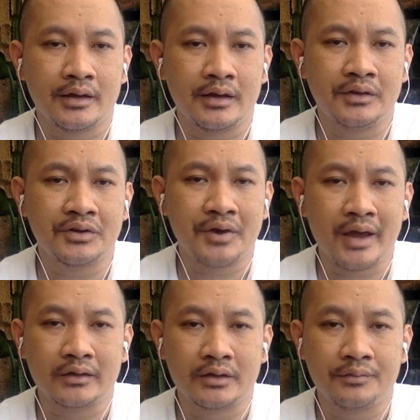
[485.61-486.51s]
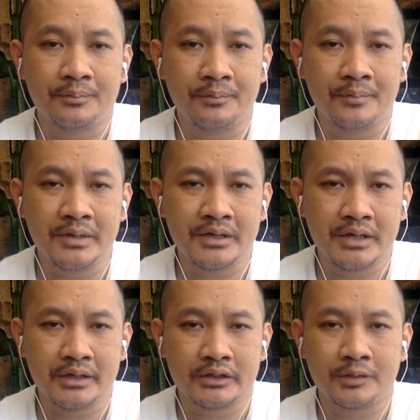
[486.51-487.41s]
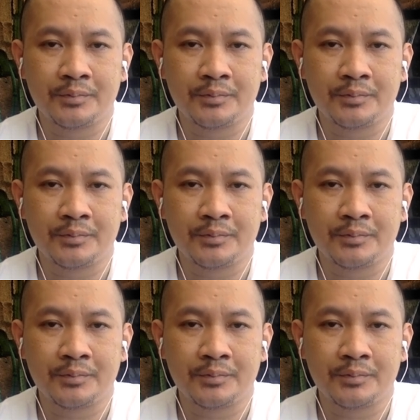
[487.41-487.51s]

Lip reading: interactive meetings